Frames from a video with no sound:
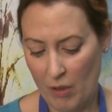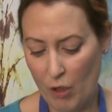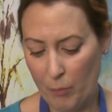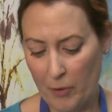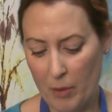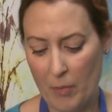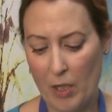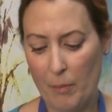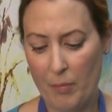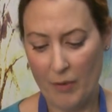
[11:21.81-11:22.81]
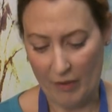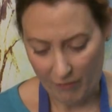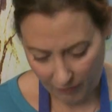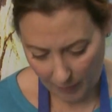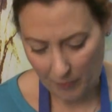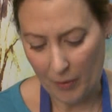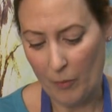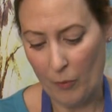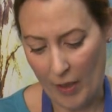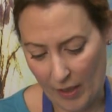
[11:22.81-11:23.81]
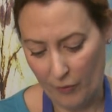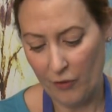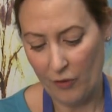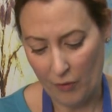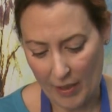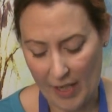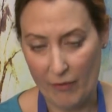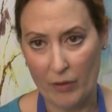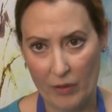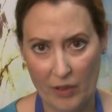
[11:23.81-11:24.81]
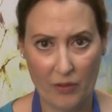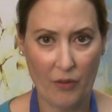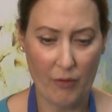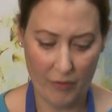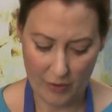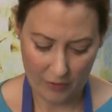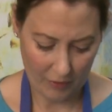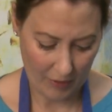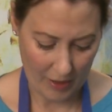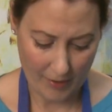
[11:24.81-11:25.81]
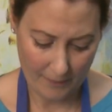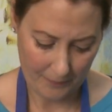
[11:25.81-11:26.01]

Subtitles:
open them up and flip them around so that you have a clean surface, okay?